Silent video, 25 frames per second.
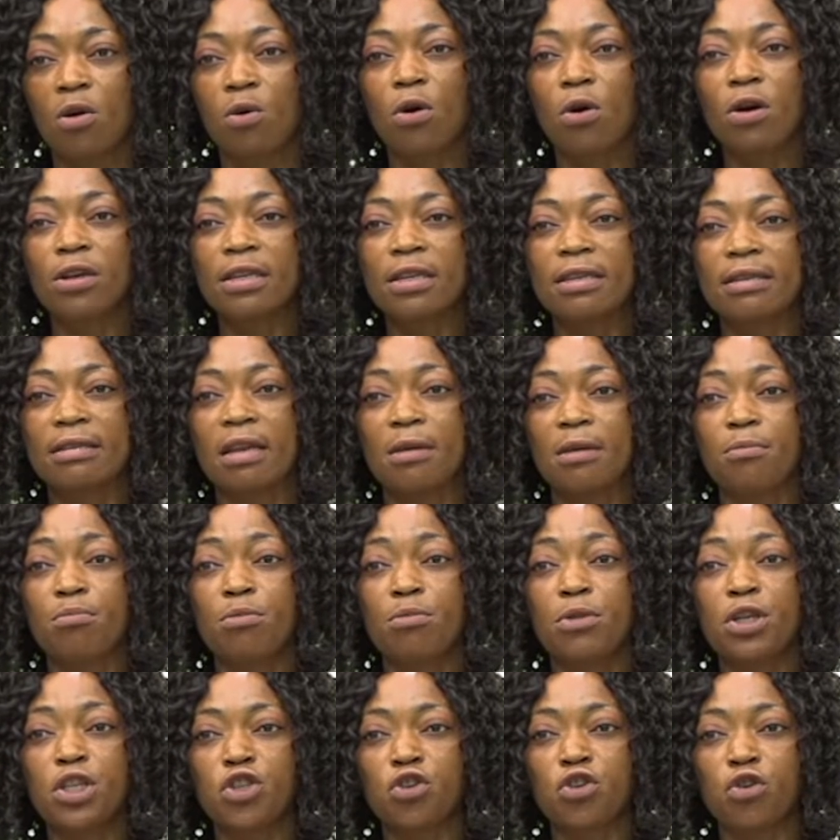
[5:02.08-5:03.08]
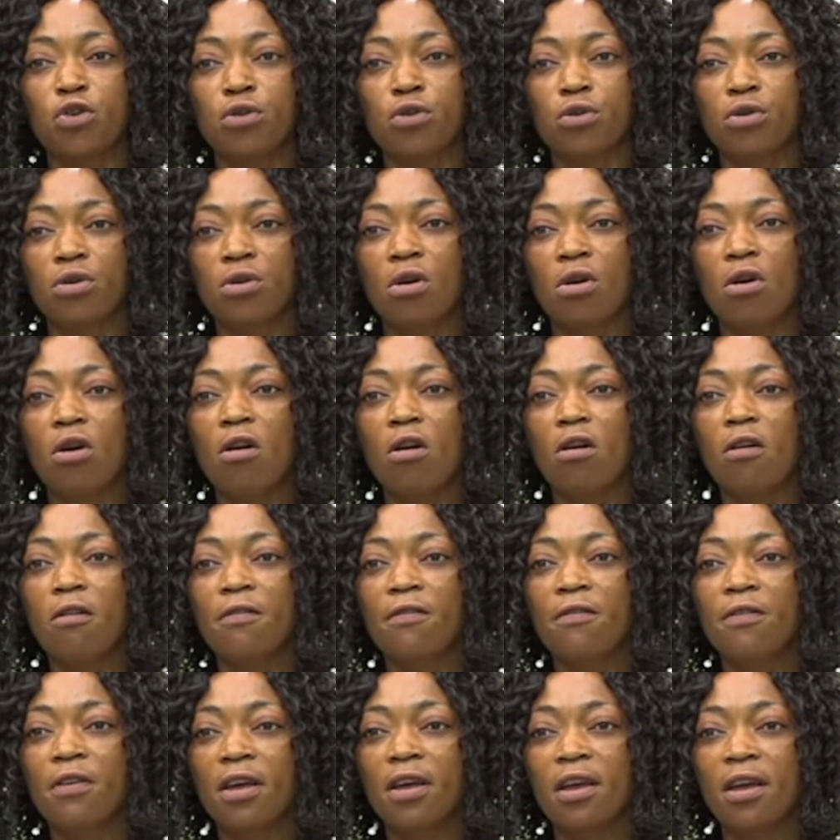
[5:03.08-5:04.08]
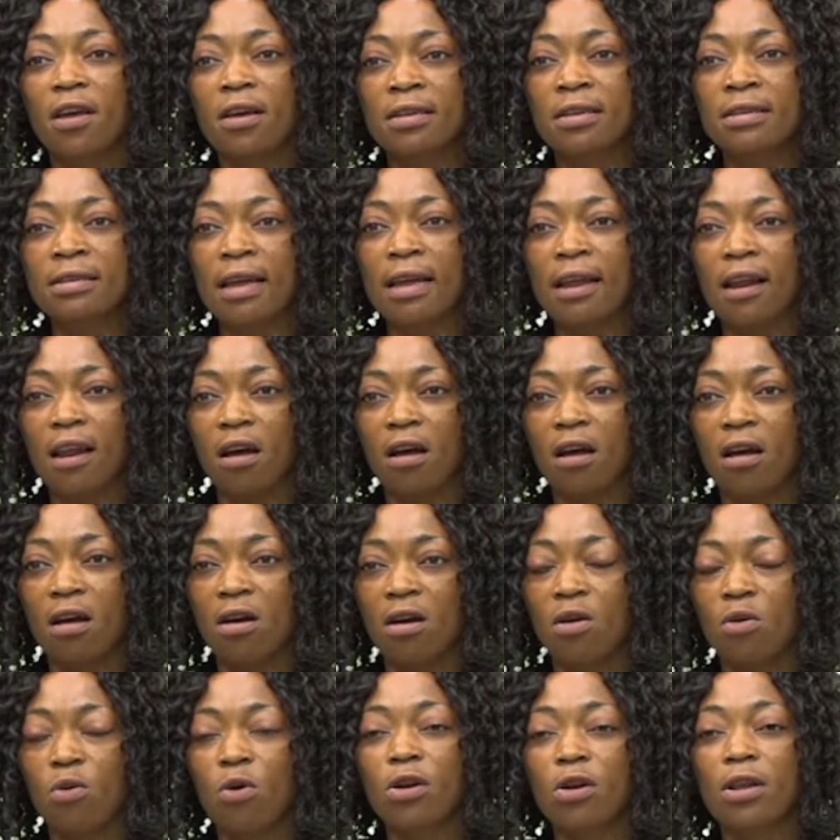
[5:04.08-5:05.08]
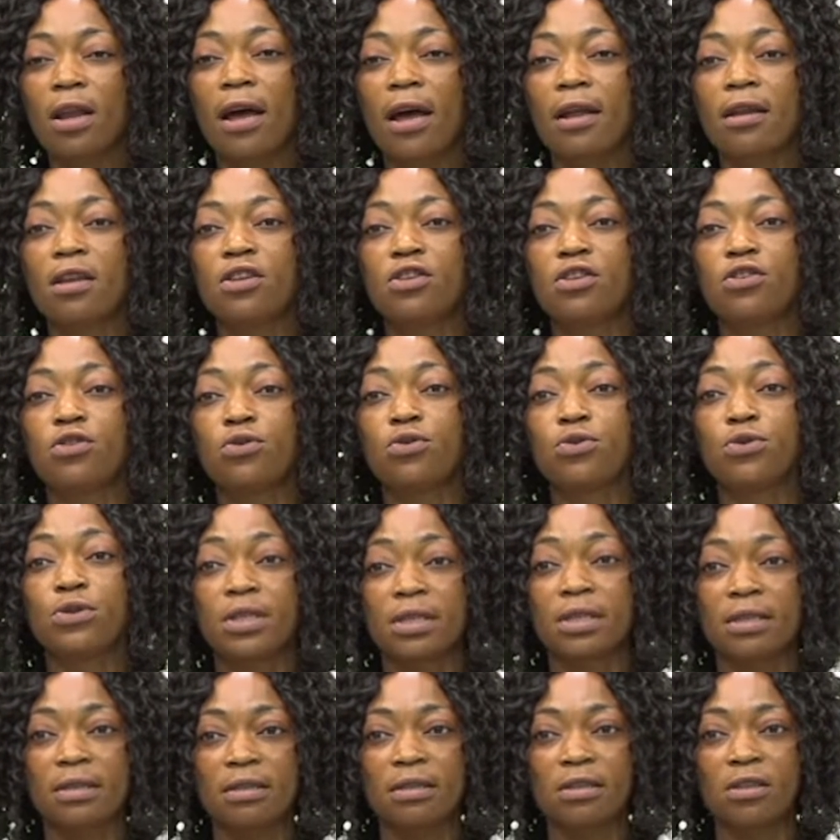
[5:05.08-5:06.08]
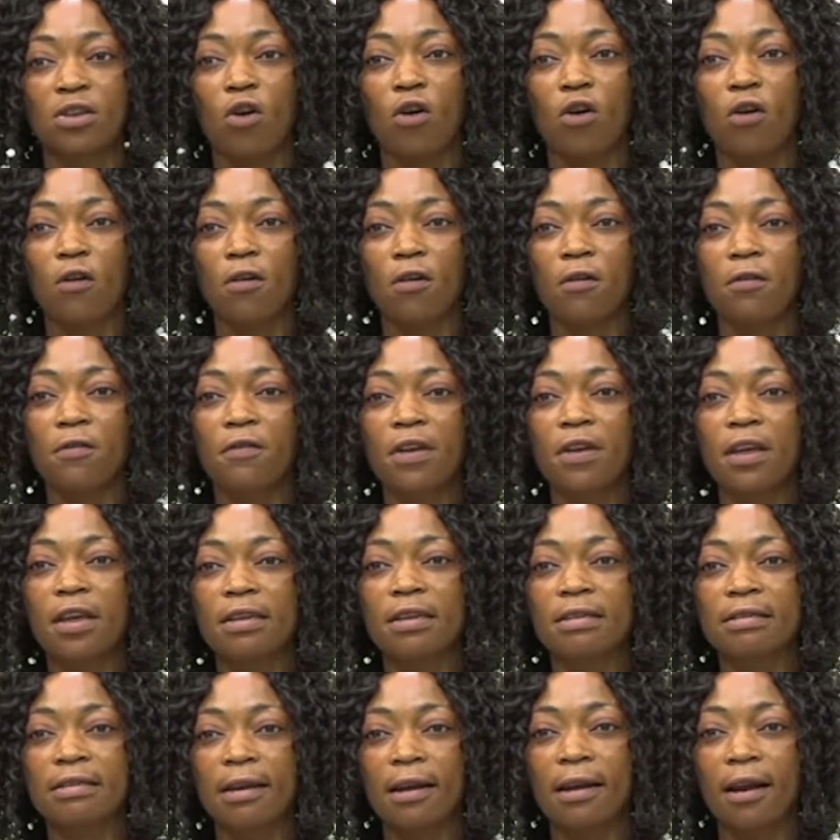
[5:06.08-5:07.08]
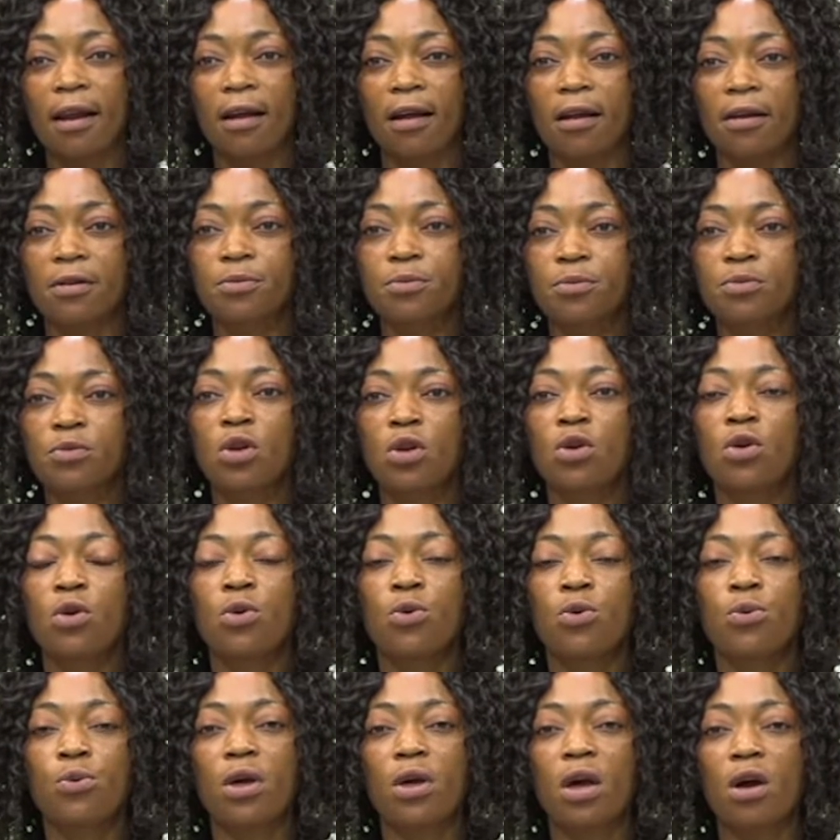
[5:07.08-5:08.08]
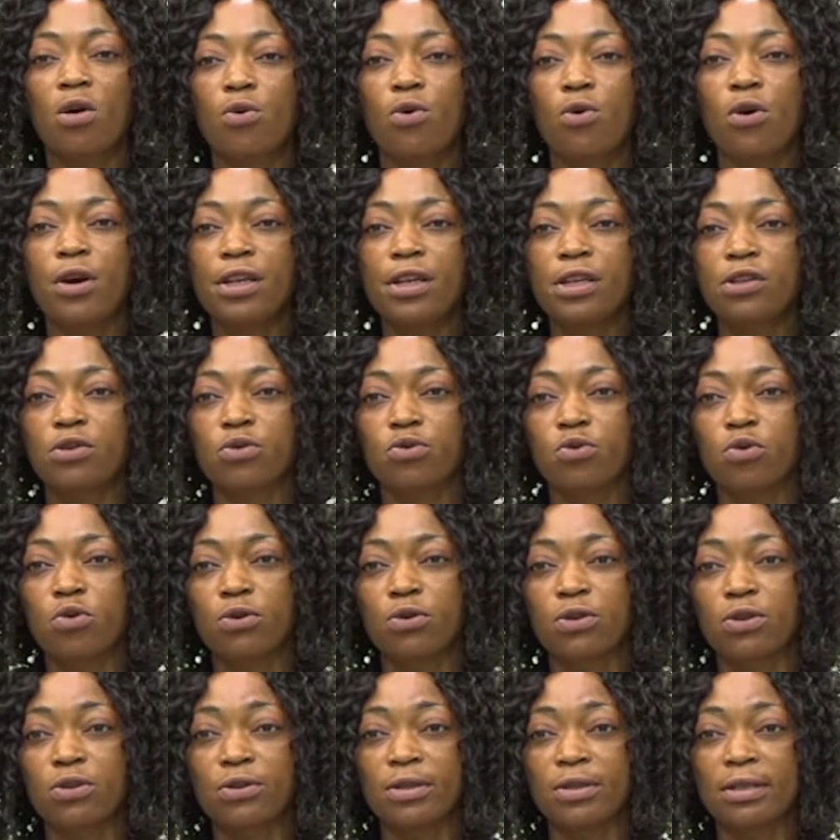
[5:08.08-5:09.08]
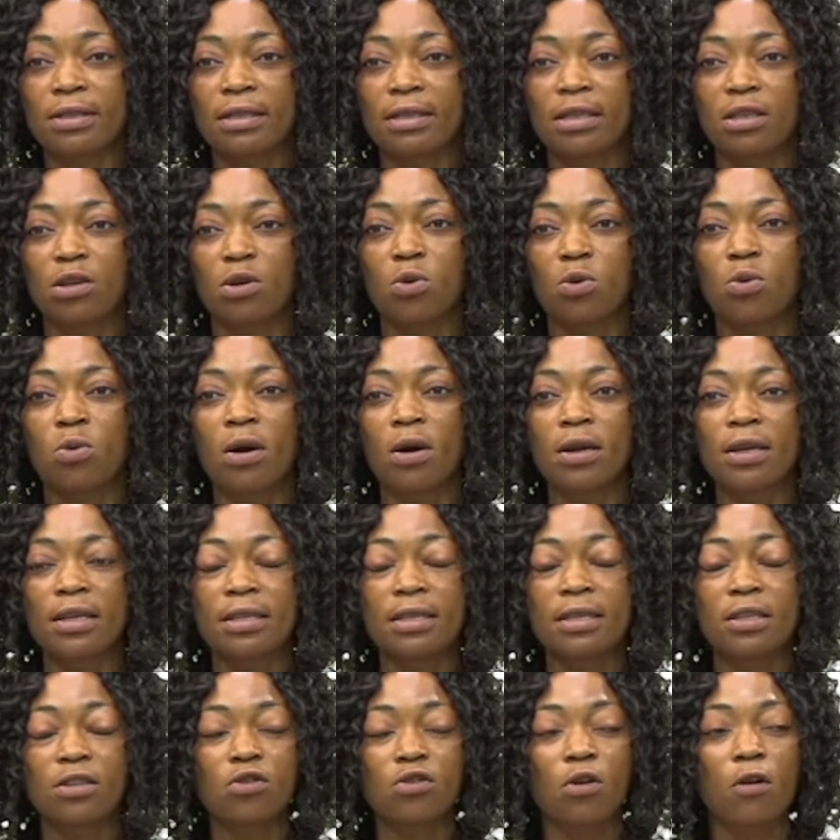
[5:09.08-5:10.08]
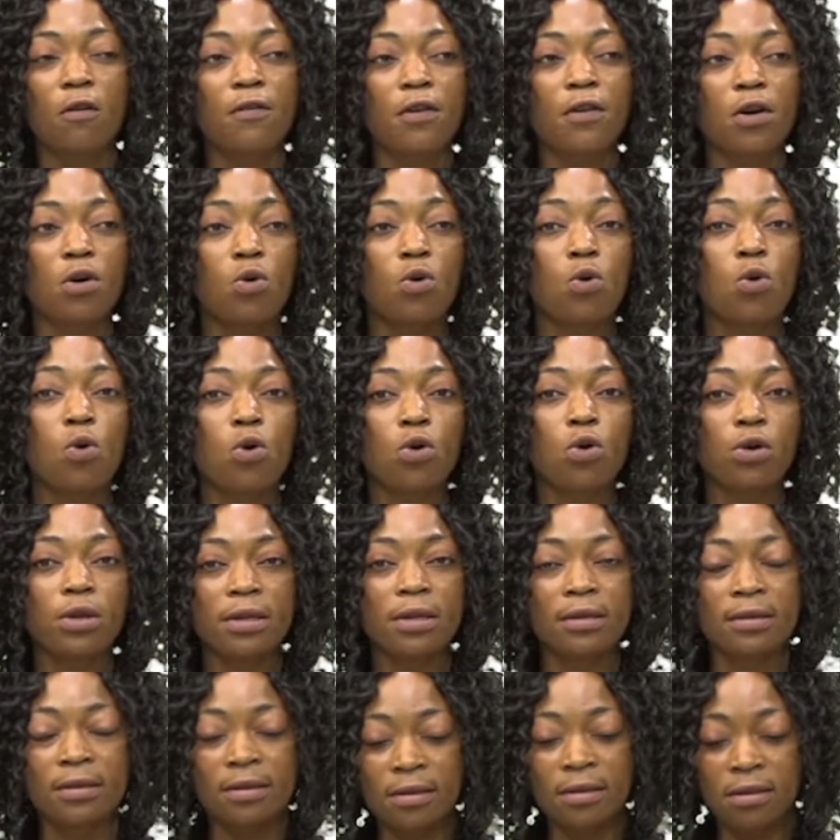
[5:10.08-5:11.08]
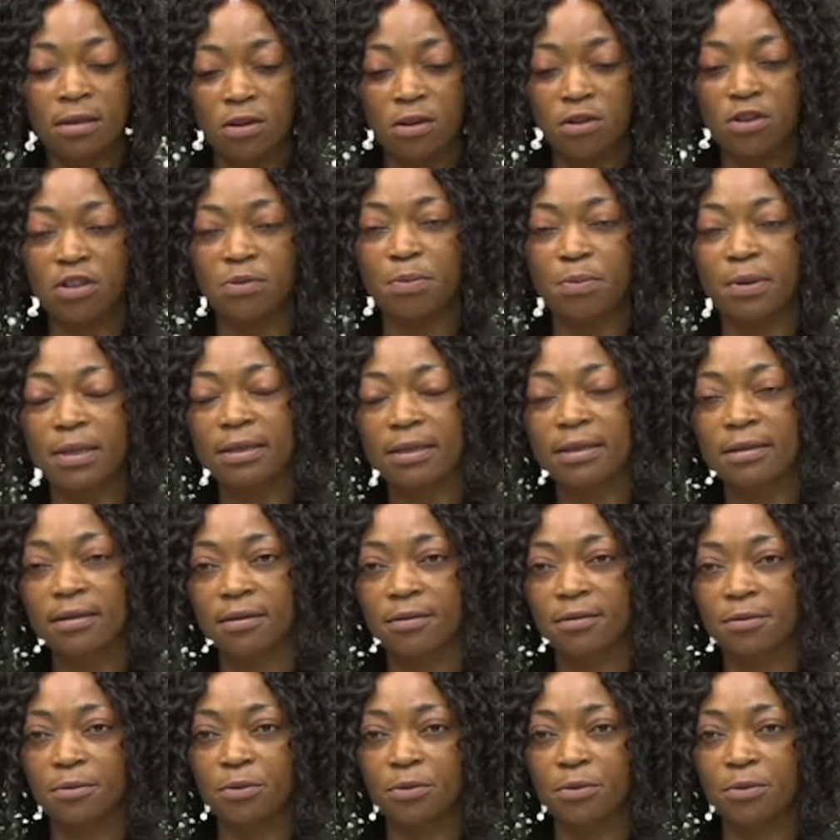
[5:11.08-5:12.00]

What is the mission of a seller? What are the duties of a seller? We are going to also see the qualities of a good salesperson.